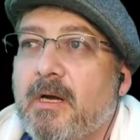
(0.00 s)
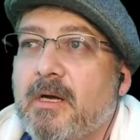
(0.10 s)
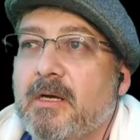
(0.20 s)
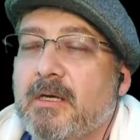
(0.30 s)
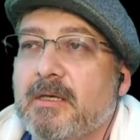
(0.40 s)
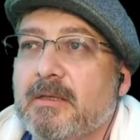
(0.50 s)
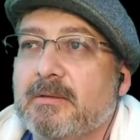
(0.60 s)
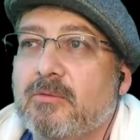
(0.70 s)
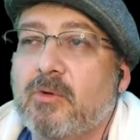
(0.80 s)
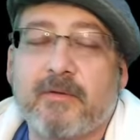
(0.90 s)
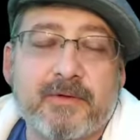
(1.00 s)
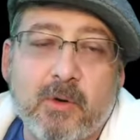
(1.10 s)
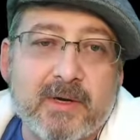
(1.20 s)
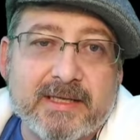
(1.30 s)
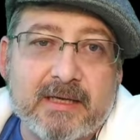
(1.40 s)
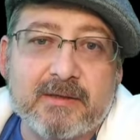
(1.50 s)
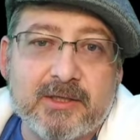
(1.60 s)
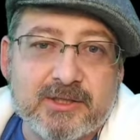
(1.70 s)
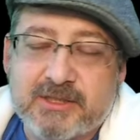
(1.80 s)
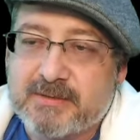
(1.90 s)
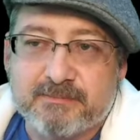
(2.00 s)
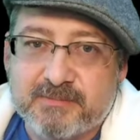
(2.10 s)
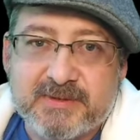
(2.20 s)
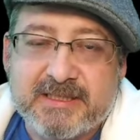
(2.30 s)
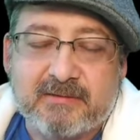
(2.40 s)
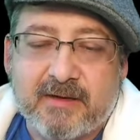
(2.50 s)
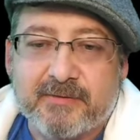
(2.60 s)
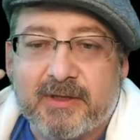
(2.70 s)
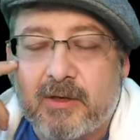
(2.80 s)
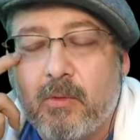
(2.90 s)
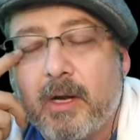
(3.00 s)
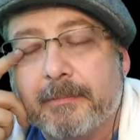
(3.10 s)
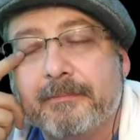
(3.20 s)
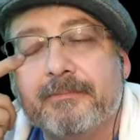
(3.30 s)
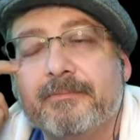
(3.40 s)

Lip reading: Or if you don't want to kill it, you could just steal everything you want.